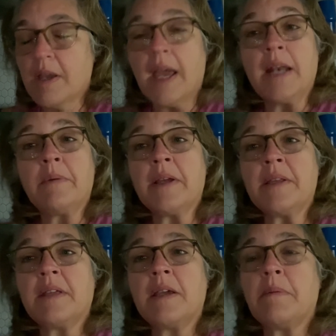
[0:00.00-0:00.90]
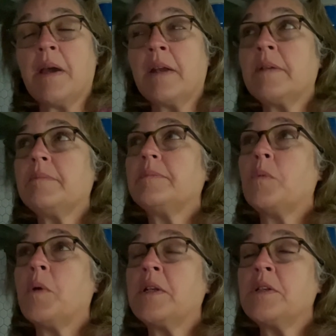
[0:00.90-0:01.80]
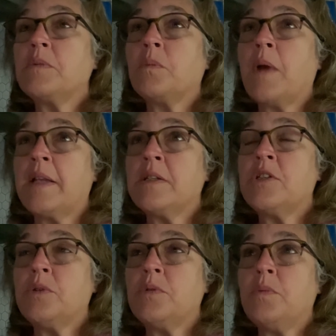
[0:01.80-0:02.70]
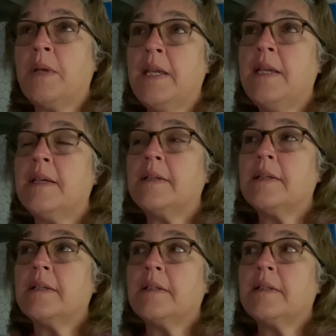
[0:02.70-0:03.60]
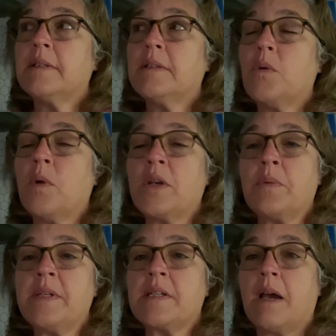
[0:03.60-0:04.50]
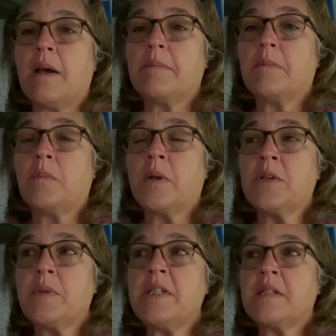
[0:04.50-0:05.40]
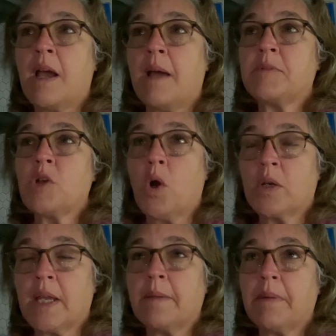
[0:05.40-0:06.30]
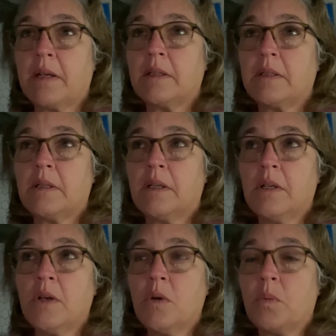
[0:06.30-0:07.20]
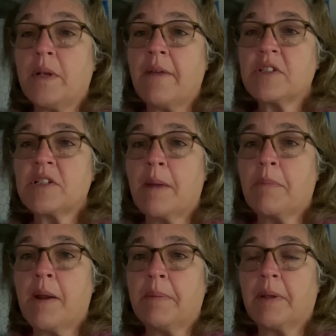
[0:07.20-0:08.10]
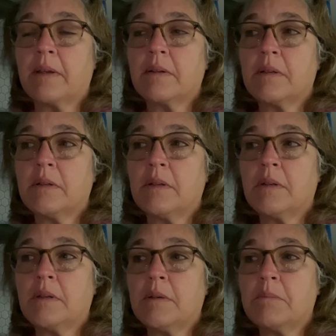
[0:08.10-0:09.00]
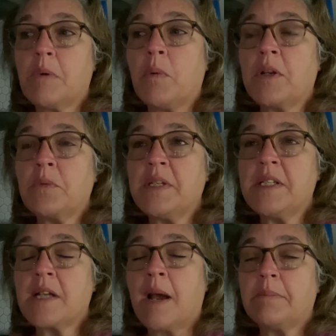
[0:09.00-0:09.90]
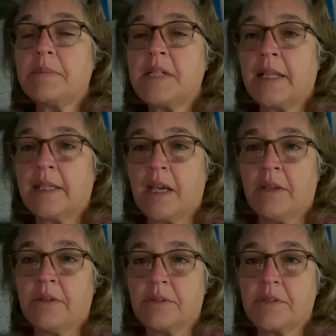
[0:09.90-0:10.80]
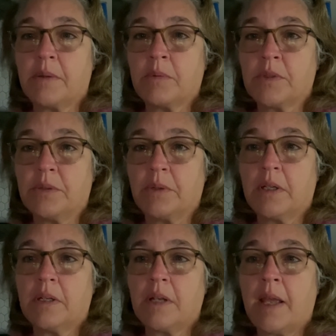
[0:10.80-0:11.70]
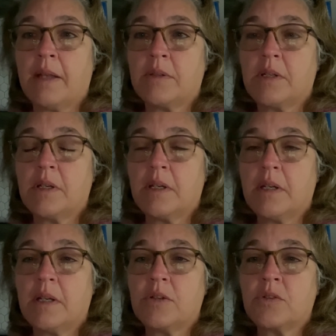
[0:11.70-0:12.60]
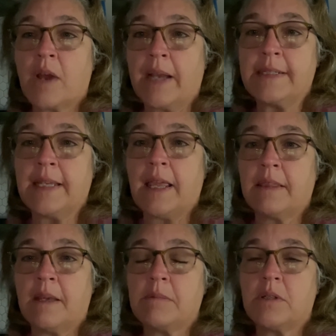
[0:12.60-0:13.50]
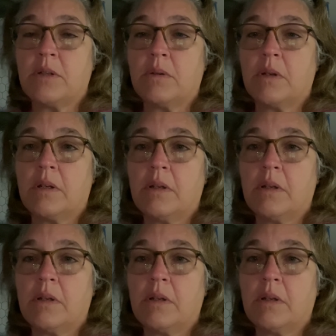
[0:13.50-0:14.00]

Anyway, think about it. When when do we when do we stop? When do we stop talking about it? We never stop prepping. But when do we stop telling others that we're doing it and trying to get them to do it?